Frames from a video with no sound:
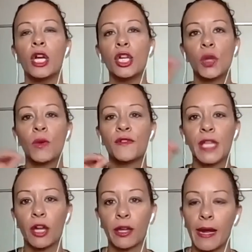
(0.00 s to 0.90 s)
So we've
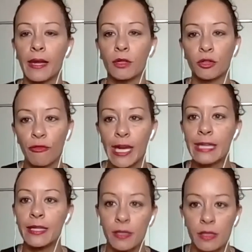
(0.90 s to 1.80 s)
said, okay, green
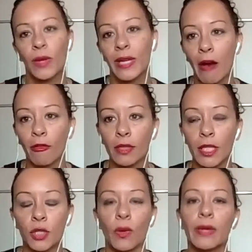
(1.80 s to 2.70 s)
is we currently
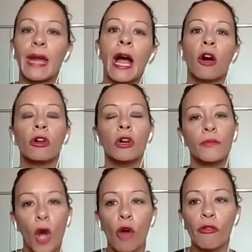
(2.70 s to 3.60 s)
do it now.
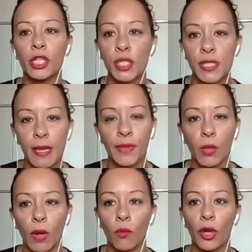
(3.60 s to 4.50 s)
Orange is something
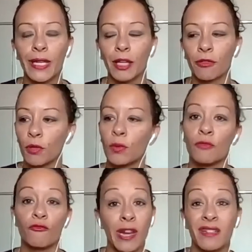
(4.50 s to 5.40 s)
we're working through,
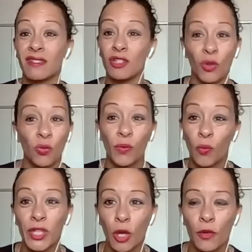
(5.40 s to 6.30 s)
and red is,
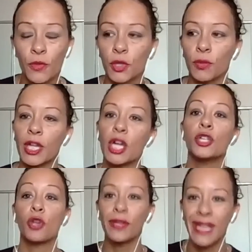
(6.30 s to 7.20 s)
we don't do it.
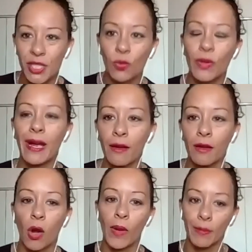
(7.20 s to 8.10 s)
So yes, we are
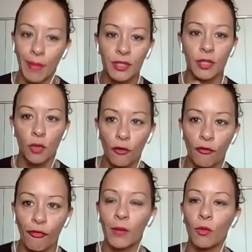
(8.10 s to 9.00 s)
going back to your
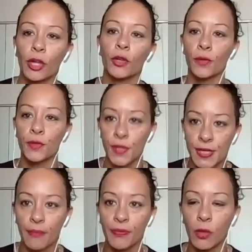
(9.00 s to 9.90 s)
framework, and also
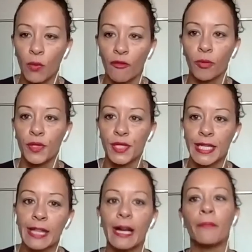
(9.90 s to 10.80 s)
something we've put
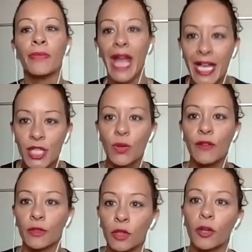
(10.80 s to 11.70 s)
together as we've
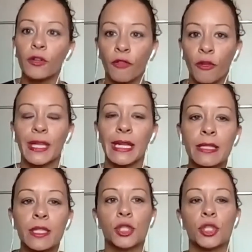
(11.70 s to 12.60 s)
learned from the
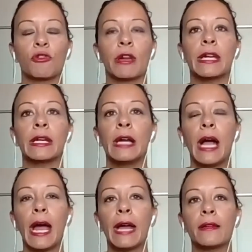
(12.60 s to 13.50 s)
industry,
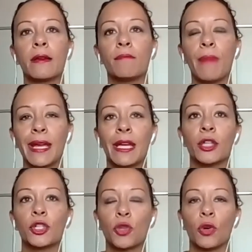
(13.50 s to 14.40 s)
and making
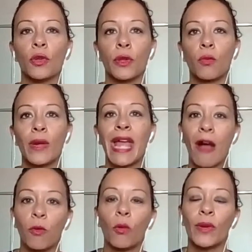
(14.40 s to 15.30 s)
sure that we
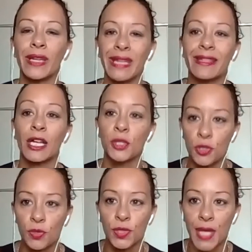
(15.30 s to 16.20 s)
have what we need that
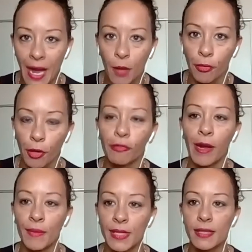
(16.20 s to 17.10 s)
suits our
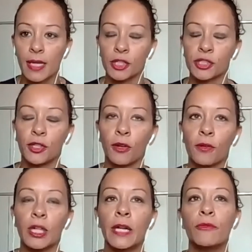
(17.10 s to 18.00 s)
program as such. So,
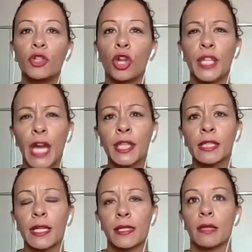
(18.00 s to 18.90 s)
the other
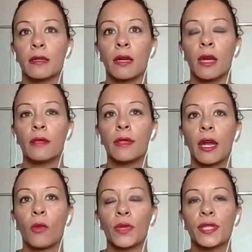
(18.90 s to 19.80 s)
lesson that
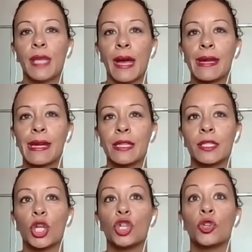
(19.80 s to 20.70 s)
I would say
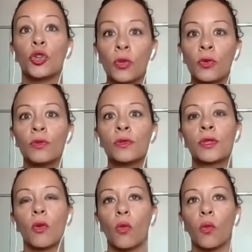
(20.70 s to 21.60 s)
is use
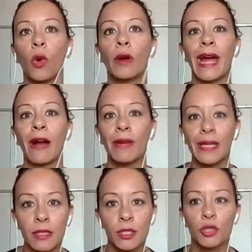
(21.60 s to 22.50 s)
what our
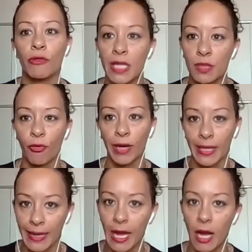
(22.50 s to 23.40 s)
industry is
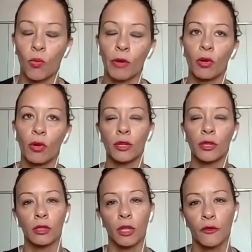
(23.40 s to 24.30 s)
bringing out. We're all on a
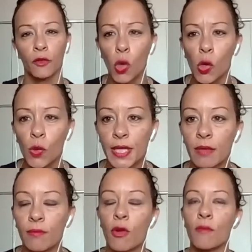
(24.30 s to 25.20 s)
lot of calls at the
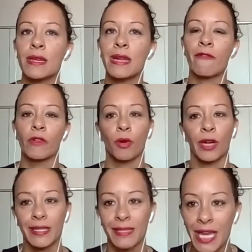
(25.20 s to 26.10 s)
moment.
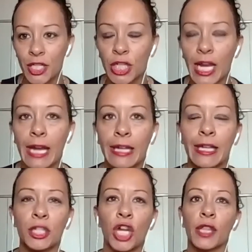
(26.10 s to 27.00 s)
Everybody is educating
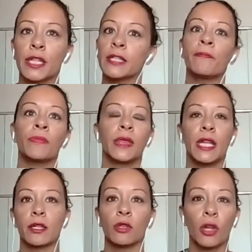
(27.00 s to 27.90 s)
each other.
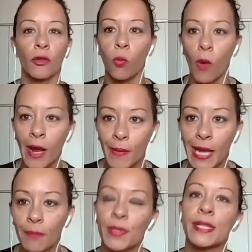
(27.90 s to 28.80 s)
There's a lot of white
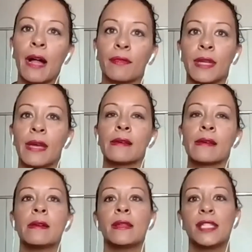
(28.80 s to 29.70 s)
papers out there.
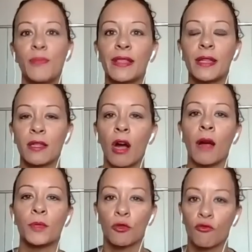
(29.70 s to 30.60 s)
Spend the time
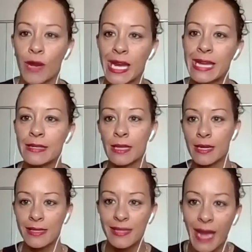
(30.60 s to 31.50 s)
to read,
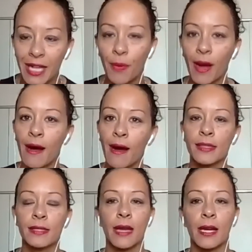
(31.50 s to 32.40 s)
take
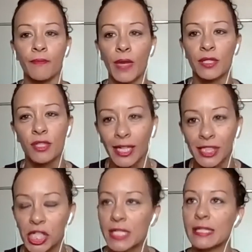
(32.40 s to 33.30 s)
parts and
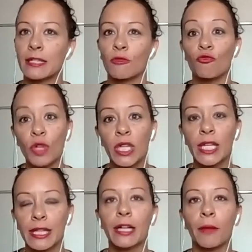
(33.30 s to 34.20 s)
digest it, and really
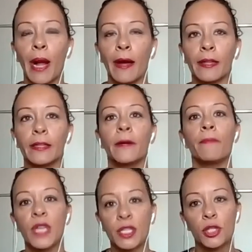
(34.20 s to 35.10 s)
think about it.
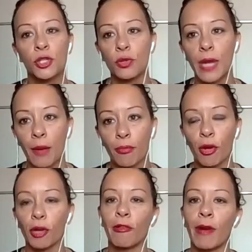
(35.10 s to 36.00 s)
Does it suit our
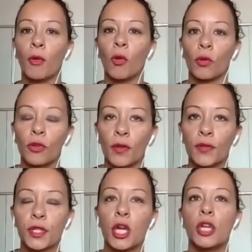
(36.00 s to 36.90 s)
program or not?